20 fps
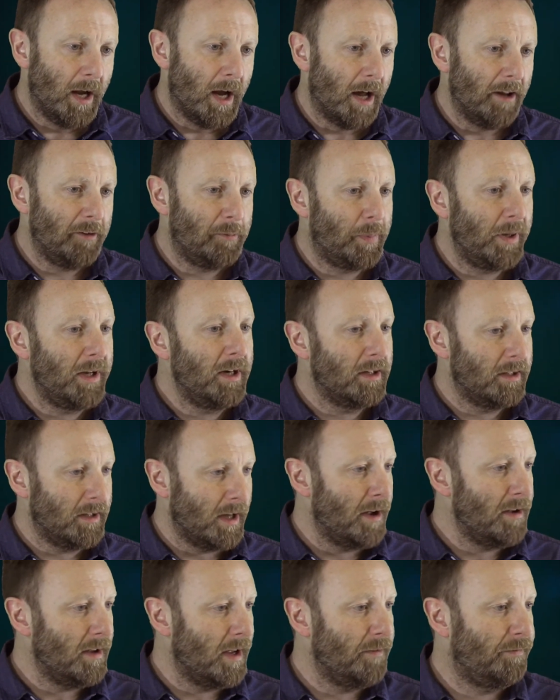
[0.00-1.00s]
has been
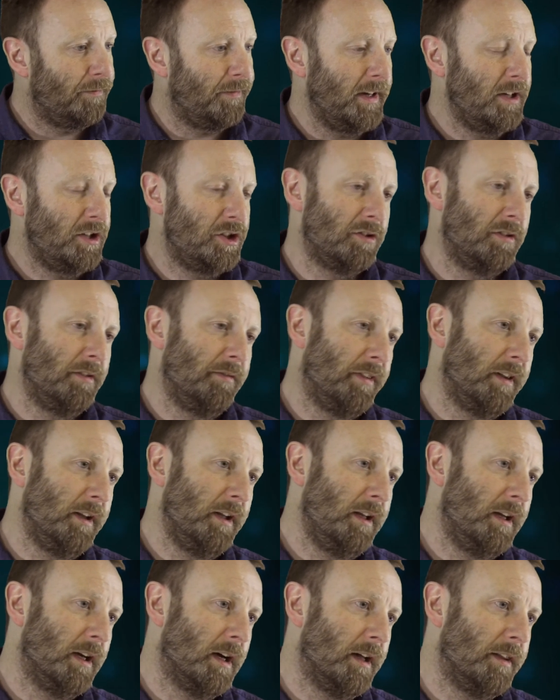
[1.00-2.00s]
a feature of
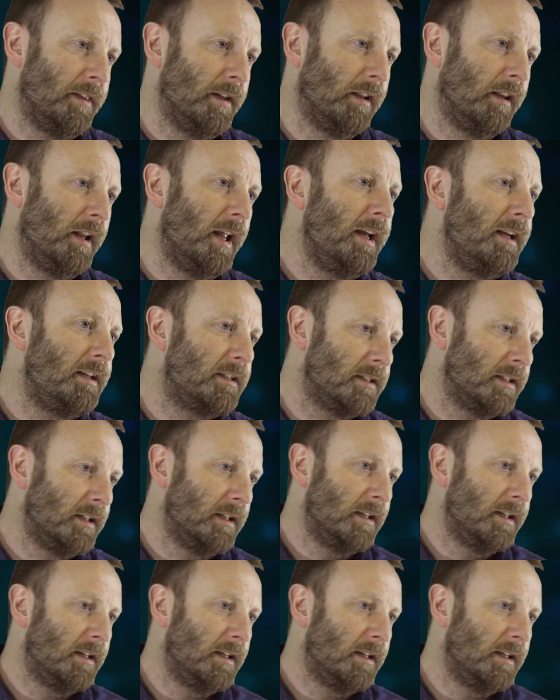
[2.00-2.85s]
the late